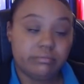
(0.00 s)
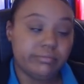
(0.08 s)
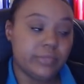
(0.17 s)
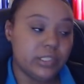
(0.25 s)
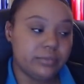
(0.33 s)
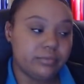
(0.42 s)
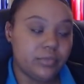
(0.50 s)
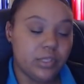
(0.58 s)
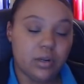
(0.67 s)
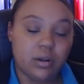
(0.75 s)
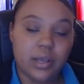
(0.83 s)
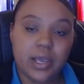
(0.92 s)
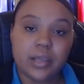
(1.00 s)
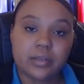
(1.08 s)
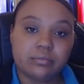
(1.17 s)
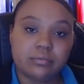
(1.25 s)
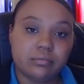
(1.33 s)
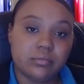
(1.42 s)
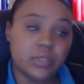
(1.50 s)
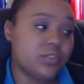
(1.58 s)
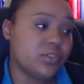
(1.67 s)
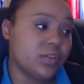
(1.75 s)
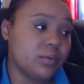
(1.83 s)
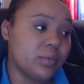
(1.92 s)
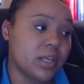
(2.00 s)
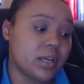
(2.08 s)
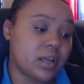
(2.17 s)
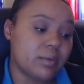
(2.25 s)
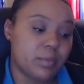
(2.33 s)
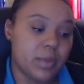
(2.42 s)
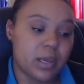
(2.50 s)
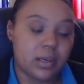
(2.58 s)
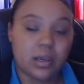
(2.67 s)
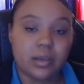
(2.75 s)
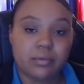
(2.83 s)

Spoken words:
But, you know, hey, and they treated me like I'm the bad guy.